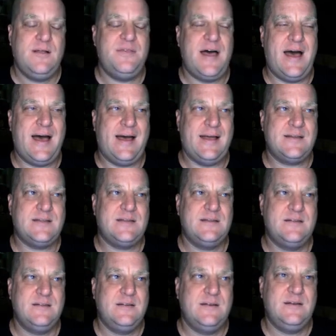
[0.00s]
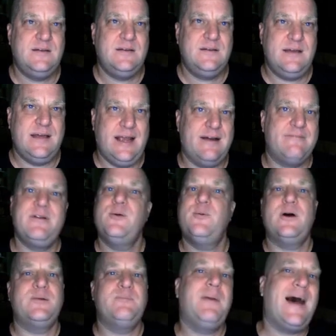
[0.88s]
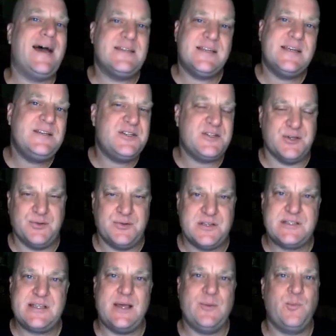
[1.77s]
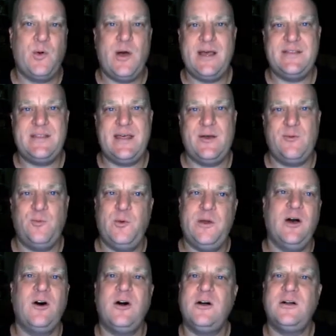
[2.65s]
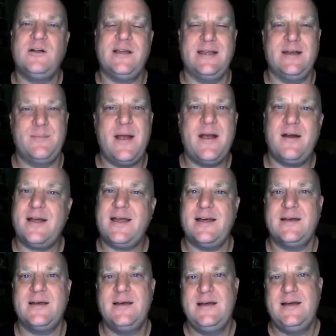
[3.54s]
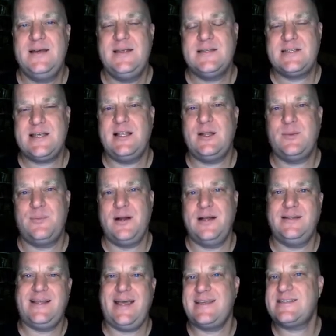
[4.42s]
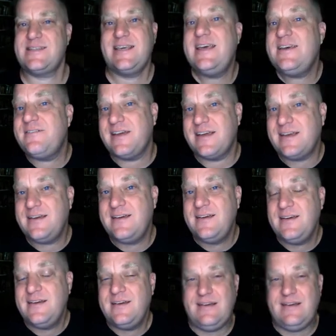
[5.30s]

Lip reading: that everyone buys into, the same way that we all in America celebrate Thanksgiving,